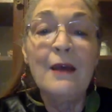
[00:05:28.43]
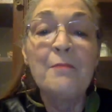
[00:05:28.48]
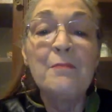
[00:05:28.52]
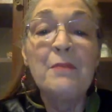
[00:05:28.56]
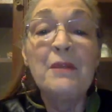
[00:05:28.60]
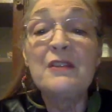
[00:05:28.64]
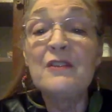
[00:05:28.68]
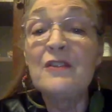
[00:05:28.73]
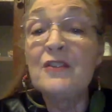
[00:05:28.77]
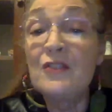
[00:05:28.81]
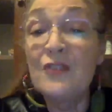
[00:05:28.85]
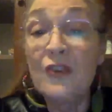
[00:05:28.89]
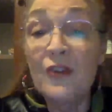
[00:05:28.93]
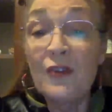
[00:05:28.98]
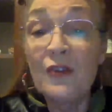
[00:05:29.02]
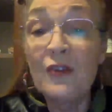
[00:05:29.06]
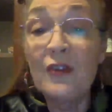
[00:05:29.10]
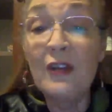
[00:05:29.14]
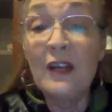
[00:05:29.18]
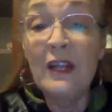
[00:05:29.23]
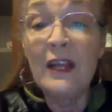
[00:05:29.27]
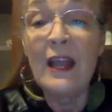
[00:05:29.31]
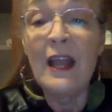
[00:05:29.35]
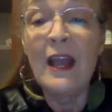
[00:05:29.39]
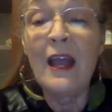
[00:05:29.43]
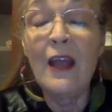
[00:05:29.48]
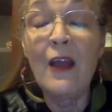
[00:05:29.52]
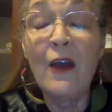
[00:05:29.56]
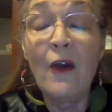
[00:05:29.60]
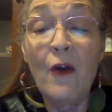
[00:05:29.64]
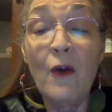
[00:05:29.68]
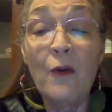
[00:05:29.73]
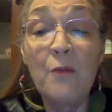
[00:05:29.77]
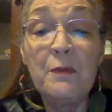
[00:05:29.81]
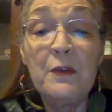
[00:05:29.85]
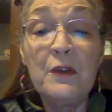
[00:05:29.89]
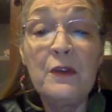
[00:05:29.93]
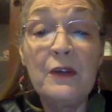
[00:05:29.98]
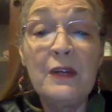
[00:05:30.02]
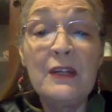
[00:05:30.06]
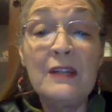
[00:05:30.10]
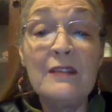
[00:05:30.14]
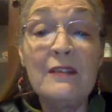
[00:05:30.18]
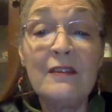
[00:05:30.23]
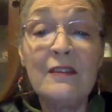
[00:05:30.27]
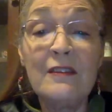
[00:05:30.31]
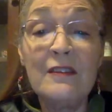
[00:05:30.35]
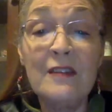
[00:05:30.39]
But certainly I hope you
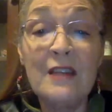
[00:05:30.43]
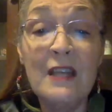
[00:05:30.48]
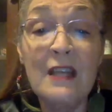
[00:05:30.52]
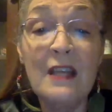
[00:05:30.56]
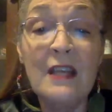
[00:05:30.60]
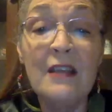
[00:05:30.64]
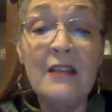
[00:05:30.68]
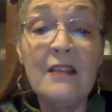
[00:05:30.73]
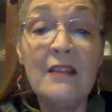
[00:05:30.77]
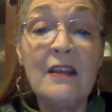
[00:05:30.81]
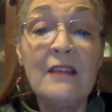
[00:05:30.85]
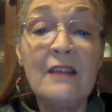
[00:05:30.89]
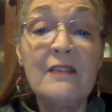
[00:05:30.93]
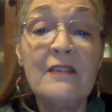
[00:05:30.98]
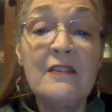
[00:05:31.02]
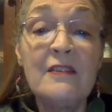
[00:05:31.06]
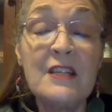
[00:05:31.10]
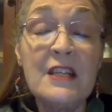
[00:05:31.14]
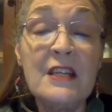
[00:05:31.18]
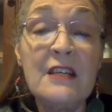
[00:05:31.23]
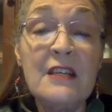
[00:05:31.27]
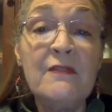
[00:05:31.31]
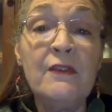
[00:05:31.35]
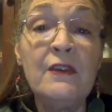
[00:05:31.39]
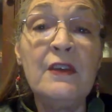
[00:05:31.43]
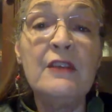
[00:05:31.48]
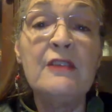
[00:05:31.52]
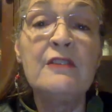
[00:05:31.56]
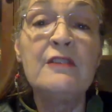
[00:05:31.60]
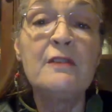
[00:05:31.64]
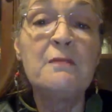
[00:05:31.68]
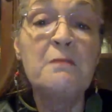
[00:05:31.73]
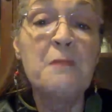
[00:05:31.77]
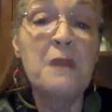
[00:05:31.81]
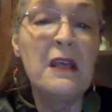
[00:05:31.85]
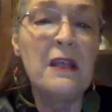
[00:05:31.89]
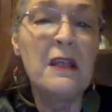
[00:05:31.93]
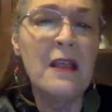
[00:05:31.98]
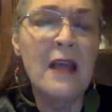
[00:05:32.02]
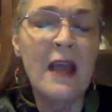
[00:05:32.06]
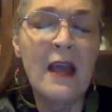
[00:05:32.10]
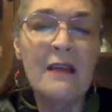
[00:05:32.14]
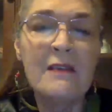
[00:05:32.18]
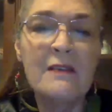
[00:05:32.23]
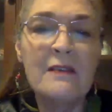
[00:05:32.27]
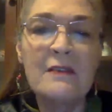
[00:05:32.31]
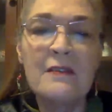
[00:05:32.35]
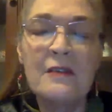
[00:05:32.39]
can see that Stevie Smith
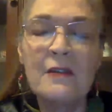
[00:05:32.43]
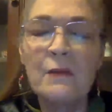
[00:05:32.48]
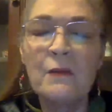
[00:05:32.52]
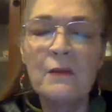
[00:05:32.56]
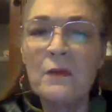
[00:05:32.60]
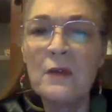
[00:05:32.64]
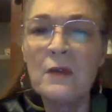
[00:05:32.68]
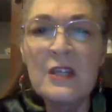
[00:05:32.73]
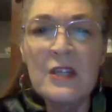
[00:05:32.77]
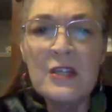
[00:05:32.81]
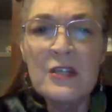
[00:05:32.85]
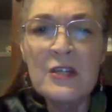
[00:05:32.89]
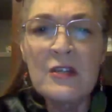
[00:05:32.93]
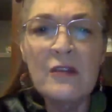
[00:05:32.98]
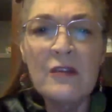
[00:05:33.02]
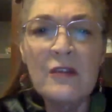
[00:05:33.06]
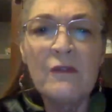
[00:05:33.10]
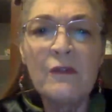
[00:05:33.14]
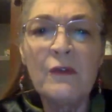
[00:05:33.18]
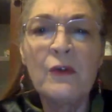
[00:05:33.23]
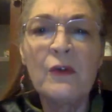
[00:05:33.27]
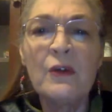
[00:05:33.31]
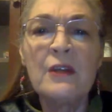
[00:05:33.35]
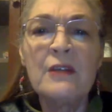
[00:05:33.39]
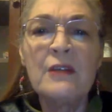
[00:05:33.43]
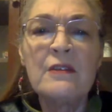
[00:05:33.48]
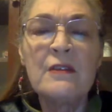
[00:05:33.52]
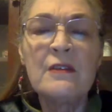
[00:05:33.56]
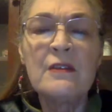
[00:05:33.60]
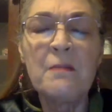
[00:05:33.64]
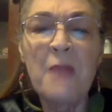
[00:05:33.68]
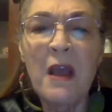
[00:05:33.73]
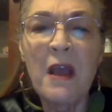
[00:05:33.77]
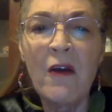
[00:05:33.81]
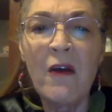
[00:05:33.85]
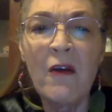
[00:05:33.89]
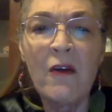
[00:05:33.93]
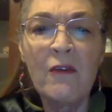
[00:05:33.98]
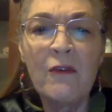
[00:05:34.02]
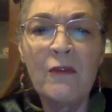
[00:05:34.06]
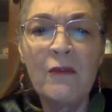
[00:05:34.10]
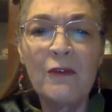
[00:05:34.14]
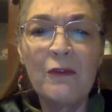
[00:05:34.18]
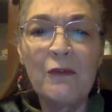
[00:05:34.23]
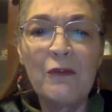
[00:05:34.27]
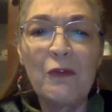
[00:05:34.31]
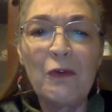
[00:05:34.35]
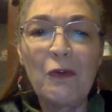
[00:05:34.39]
has an original voice, a
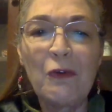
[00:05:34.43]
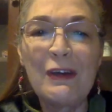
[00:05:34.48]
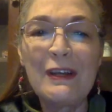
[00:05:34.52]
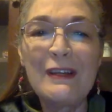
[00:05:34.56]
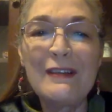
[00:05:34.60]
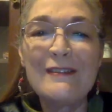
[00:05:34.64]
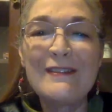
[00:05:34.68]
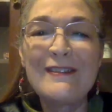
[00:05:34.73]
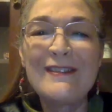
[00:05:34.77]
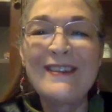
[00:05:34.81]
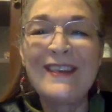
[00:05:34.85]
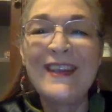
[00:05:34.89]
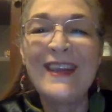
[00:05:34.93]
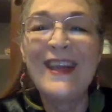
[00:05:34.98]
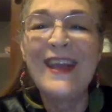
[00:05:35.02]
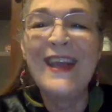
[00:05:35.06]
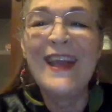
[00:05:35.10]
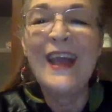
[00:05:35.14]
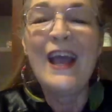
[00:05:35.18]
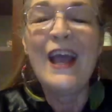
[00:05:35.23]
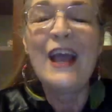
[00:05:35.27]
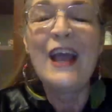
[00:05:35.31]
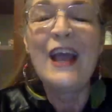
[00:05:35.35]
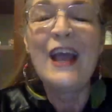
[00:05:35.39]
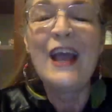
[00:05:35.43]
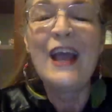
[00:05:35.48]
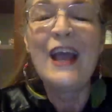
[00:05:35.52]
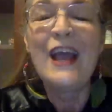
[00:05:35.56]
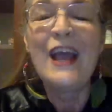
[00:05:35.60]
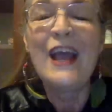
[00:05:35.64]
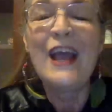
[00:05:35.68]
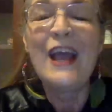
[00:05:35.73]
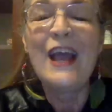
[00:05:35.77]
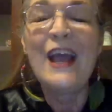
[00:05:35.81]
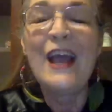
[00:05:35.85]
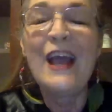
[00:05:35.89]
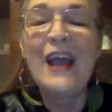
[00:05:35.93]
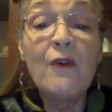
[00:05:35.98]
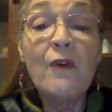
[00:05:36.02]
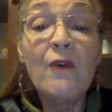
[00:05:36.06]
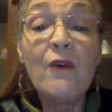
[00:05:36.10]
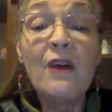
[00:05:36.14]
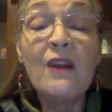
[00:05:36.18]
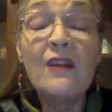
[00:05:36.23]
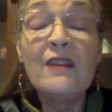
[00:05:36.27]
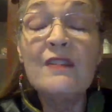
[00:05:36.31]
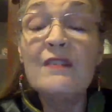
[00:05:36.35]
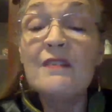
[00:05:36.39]
powerful voice, a unique
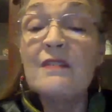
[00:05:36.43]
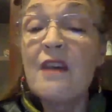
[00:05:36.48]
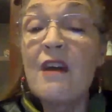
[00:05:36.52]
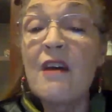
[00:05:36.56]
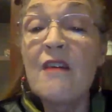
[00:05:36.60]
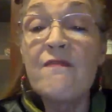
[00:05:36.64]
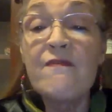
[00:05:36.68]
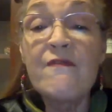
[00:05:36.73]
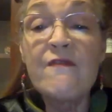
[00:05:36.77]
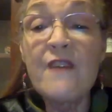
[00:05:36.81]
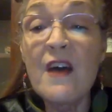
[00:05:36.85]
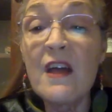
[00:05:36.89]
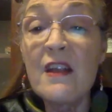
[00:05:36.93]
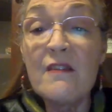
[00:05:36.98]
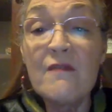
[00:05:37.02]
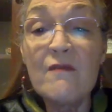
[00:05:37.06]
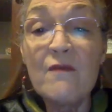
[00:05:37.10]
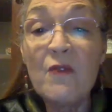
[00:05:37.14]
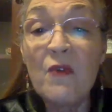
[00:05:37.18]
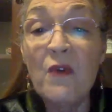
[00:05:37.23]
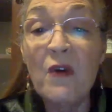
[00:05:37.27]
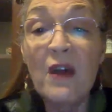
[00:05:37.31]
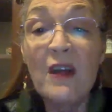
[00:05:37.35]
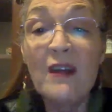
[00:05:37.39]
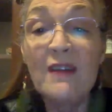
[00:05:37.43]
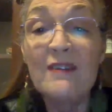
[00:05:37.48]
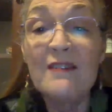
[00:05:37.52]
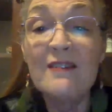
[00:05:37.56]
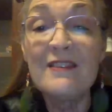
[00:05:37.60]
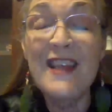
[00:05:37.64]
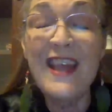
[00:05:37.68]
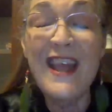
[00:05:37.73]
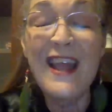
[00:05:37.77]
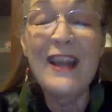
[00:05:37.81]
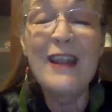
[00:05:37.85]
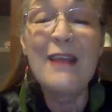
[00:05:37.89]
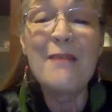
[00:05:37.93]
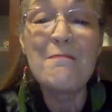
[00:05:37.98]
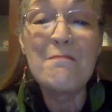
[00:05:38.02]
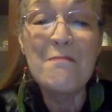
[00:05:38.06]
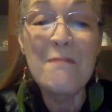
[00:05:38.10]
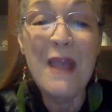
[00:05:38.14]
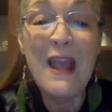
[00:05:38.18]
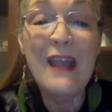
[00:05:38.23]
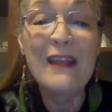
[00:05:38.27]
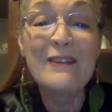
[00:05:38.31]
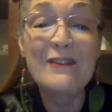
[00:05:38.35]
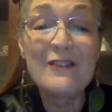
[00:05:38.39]
voice, a fun voice, and it
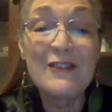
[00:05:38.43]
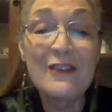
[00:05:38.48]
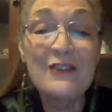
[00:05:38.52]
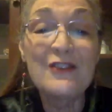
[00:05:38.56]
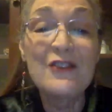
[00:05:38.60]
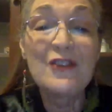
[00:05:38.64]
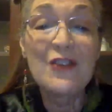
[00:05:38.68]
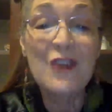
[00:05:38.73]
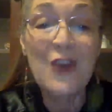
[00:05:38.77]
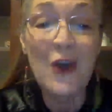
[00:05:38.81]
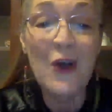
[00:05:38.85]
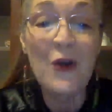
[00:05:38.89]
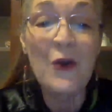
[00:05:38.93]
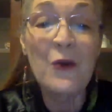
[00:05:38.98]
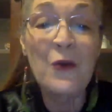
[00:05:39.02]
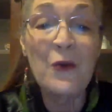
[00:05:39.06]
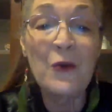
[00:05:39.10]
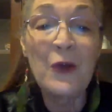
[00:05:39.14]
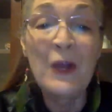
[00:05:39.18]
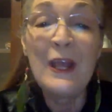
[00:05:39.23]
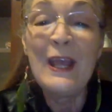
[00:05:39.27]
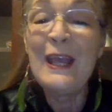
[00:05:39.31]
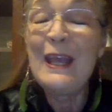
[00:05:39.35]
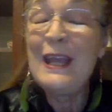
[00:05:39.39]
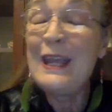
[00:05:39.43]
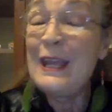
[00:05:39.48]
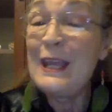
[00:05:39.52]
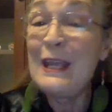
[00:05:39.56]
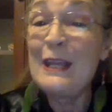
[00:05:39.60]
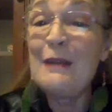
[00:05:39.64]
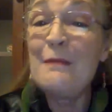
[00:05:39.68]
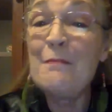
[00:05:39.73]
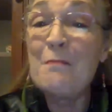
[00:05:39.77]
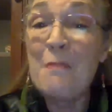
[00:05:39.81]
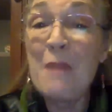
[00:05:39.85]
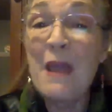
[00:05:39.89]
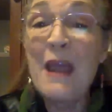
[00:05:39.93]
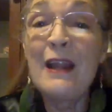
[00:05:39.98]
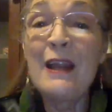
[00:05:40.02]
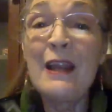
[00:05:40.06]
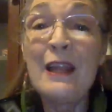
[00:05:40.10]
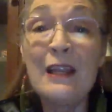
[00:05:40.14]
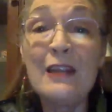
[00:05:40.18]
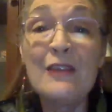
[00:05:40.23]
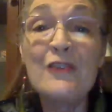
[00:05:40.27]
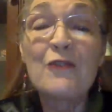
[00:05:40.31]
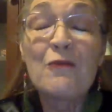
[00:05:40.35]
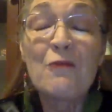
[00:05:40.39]
makes us go in
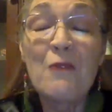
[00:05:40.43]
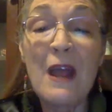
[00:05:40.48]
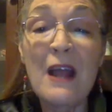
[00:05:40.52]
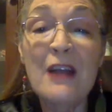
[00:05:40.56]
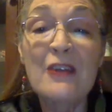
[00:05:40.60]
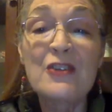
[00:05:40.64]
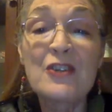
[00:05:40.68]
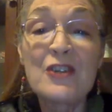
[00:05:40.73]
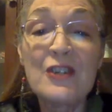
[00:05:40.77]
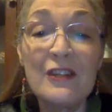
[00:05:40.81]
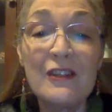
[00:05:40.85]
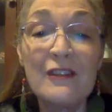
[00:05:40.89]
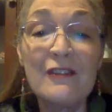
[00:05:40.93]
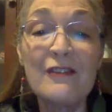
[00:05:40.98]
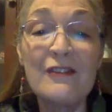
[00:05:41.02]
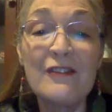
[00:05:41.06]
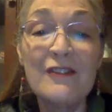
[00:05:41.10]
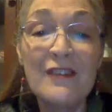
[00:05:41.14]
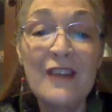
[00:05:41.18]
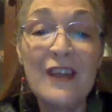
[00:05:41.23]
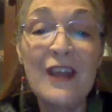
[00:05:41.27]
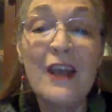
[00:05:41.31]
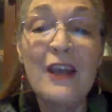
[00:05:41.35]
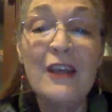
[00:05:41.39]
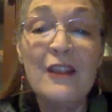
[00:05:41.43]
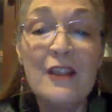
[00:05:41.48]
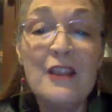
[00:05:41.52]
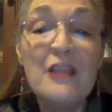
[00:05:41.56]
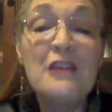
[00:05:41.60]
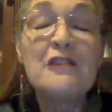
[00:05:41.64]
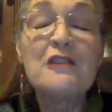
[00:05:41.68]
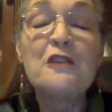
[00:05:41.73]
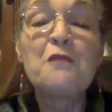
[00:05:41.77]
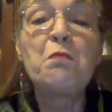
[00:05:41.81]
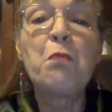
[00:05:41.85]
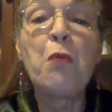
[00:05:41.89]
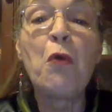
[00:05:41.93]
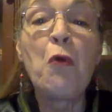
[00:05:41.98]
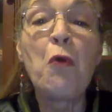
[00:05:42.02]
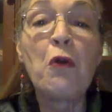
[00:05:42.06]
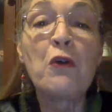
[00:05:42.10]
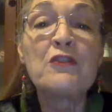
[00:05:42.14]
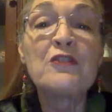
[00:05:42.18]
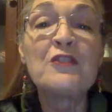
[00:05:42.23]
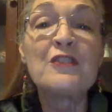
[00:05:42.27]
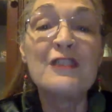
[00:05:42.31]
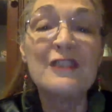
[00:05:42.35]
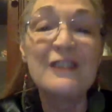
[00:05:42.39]
many directions. This
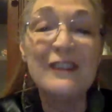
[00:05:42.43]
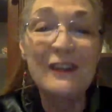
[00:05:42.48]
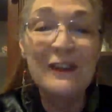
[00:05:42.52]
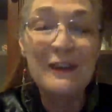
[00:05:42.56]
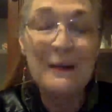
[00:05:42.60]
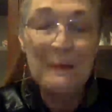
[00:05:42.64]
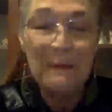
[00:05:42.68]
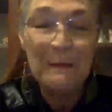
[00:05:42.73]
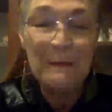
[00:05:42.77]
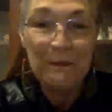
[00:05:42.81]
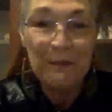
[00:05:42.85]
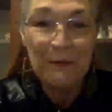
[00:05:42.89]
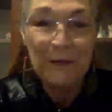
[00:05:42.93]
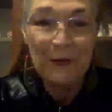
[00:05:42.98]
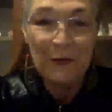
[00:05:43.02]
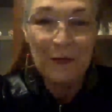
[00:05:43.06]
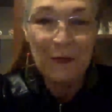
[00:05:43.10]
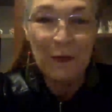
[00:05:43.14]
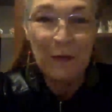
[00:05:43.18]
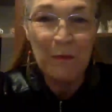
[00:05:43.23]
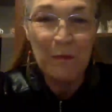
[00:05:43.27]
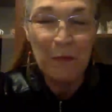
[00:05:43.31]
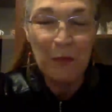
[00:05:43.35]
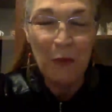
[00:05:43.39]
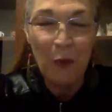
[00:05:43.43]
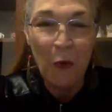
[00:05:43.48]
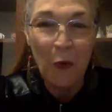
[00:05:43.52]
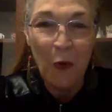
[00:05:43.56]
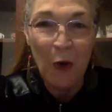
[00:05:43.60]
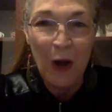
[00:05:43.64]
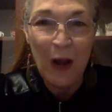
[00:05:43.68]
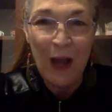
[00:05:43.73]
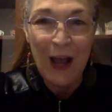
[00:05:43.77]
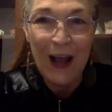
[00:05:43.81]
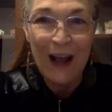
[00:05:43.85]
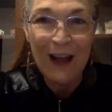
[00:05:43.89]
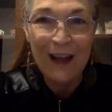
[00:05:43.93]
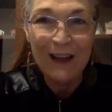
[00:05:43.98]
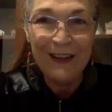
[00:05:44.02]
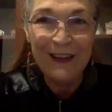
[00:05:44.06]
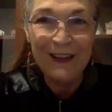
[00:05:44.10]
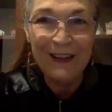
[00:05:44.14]
Porson from Porlock.